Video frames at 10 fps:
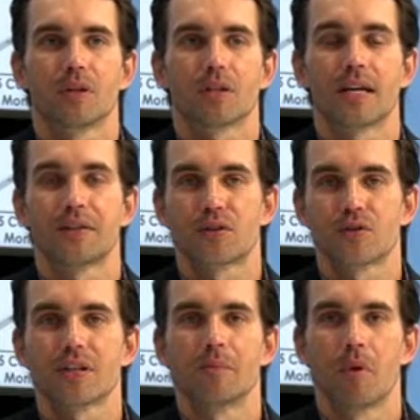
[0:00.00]

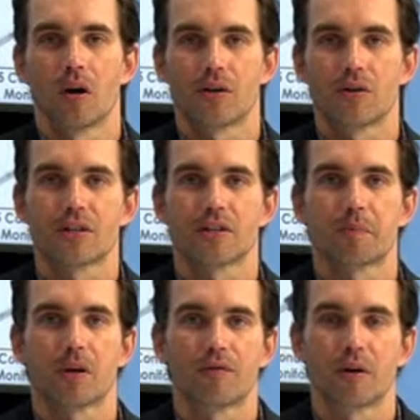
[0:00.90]
sensors and monitors as
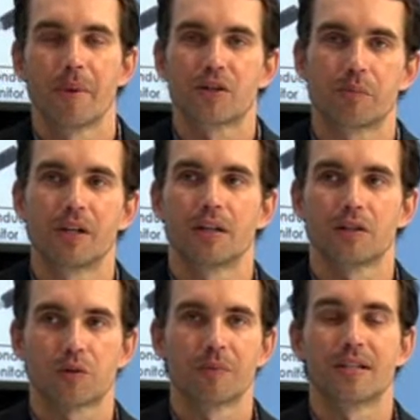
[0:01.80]
part of our measurement and
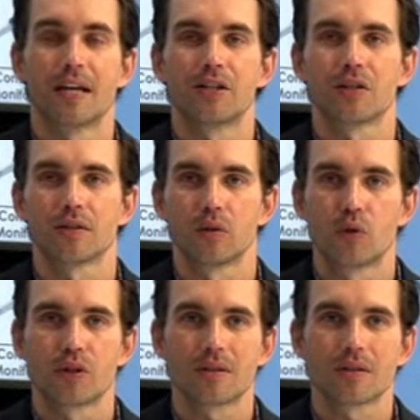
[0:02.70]
instrumentation
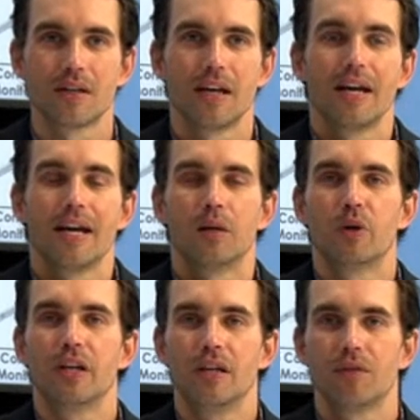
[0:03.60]
solutions. And
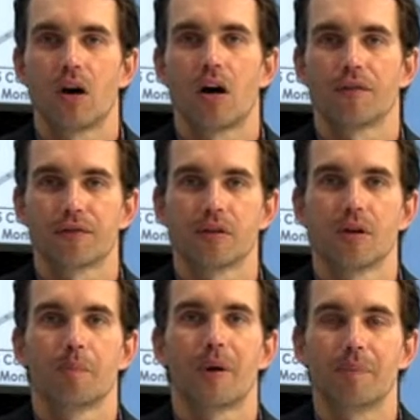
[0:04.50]
we even offer
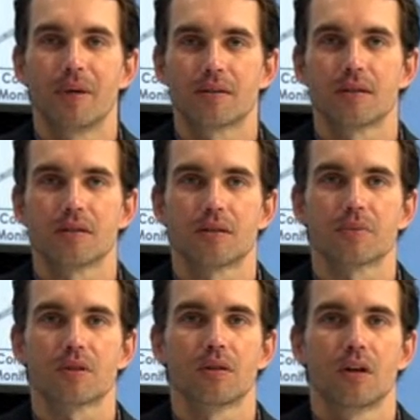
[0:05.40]
piping
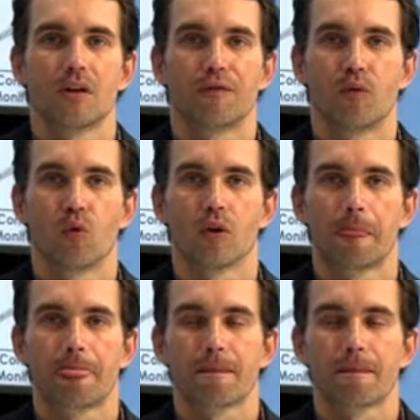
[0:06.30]
systems for